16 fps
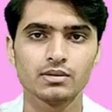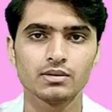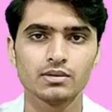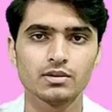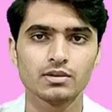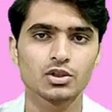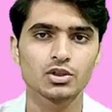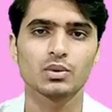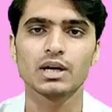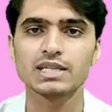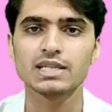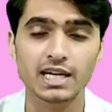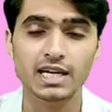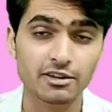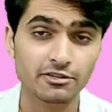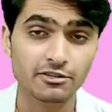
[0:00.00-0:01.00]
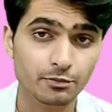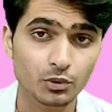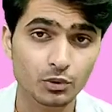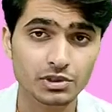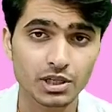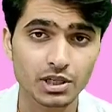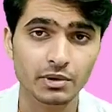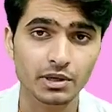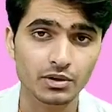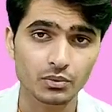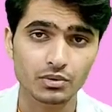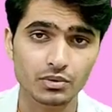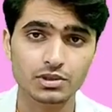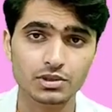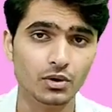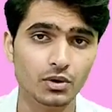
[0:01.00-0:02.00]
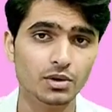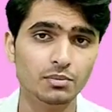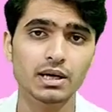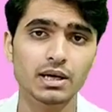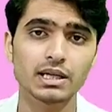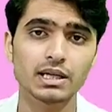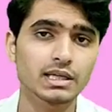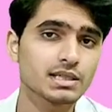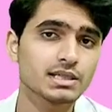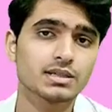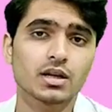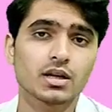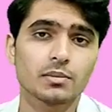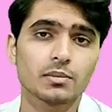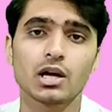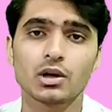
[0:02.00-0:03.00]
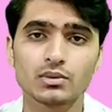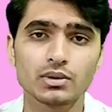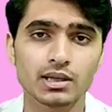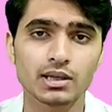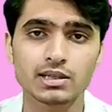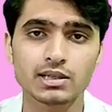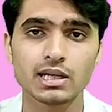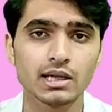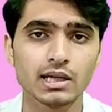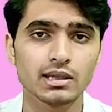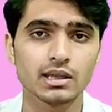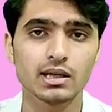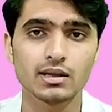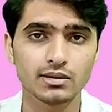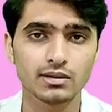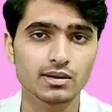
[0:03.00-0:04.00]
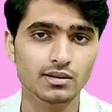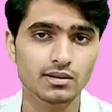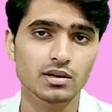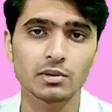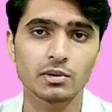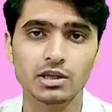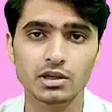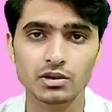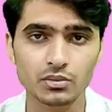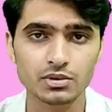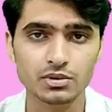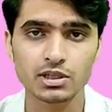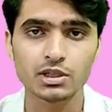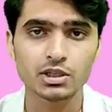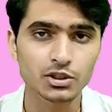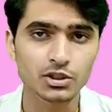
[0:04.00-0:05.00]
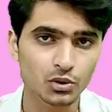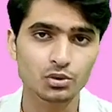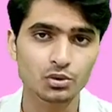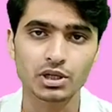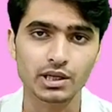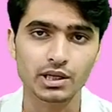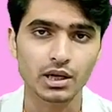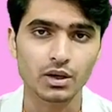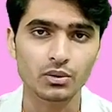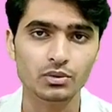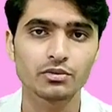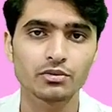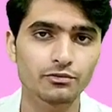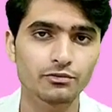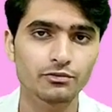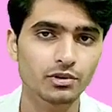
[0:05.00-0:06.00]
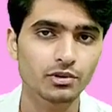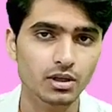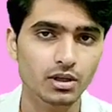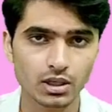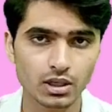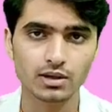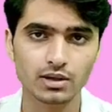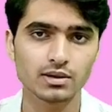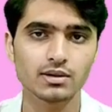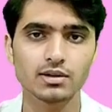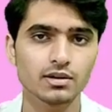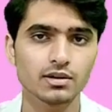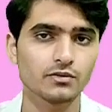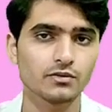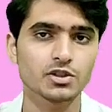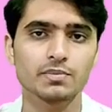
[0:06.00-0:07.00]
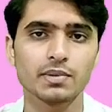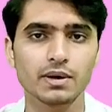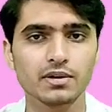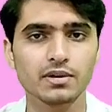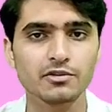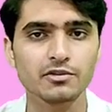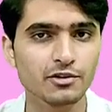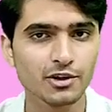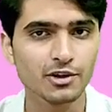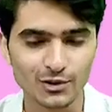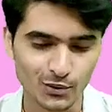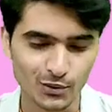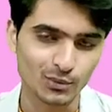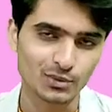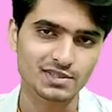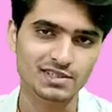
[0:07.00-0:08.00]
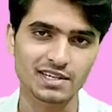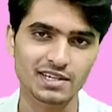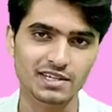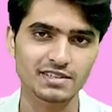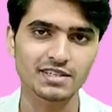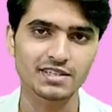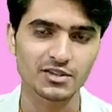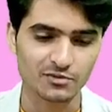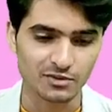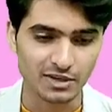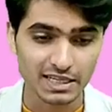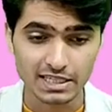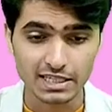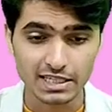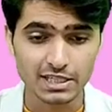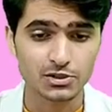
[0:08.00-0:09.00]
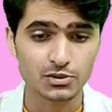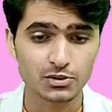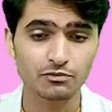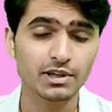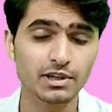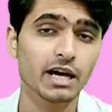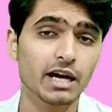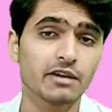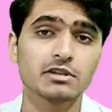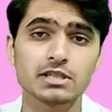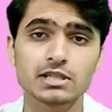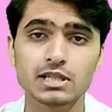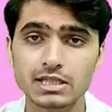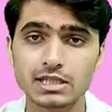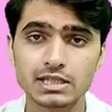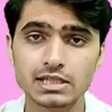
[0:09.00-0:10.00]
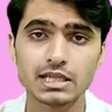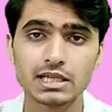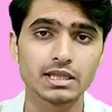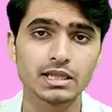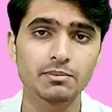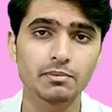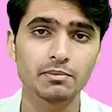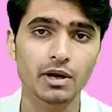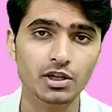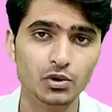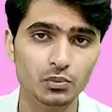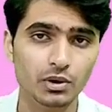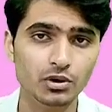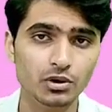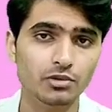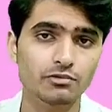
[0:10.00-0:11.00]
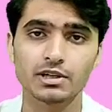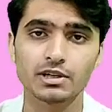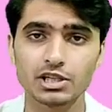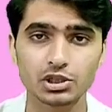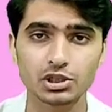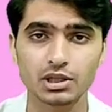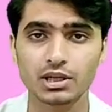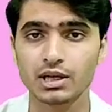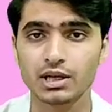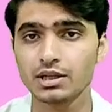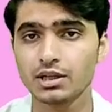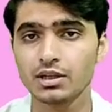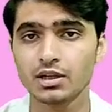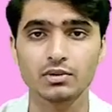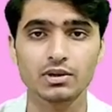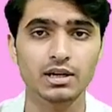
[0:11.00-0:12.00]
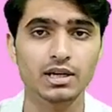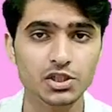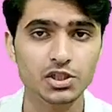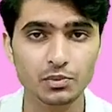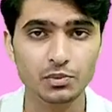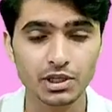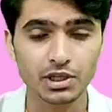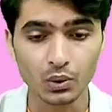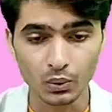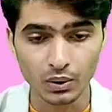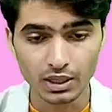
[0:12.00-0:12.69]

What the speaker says: So guys, I have posted my notes on my Instagram account, that is the Integrated MEDICOZ. Do check it out for the integrated respective notes here. Right, so we have discussed the part 1 of Achalasia Cardia in our last video,